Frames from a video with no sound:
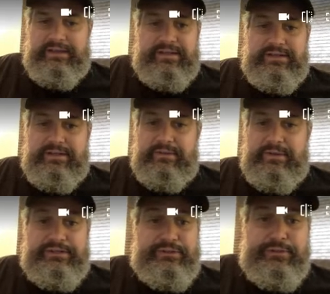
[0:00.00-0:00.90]
to have the end of the
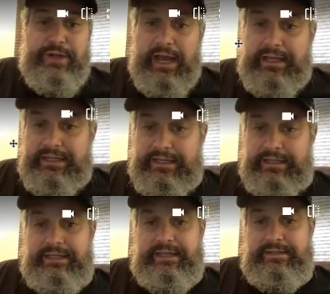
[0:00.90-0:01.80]
ice age, otherwise you're
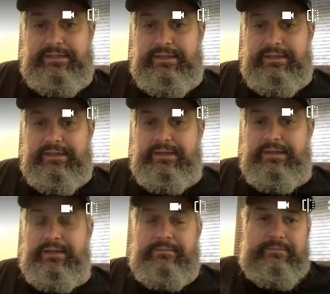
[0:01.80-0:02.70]
not gonna
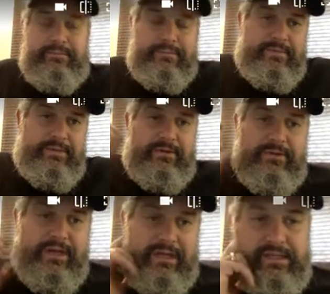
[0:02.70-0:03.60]
get the